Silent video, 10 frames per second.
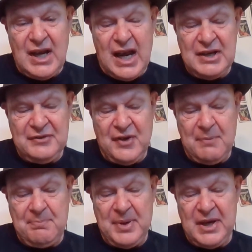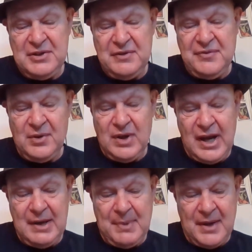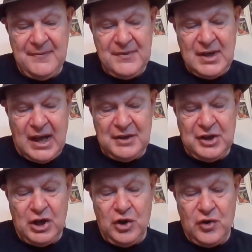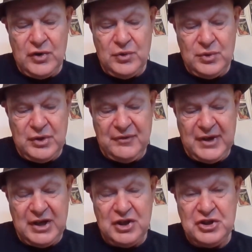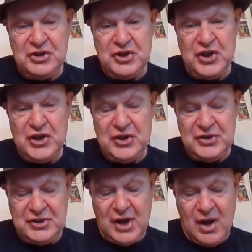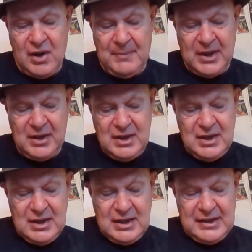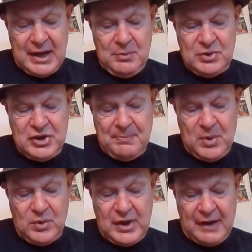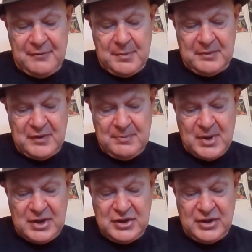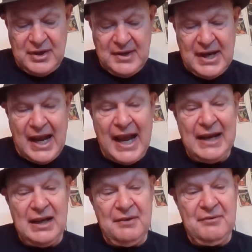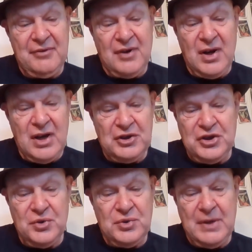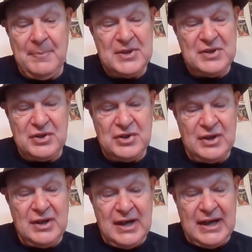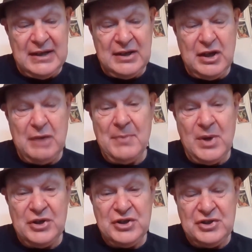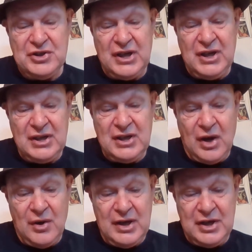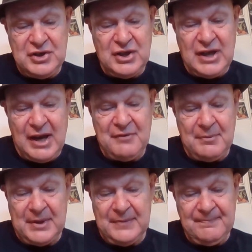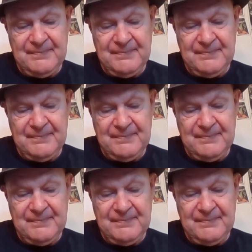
As for pitiful Labour, under law and order freak Sir Starmer, they will support government repression, angling for a junior position in an emergency coalition government.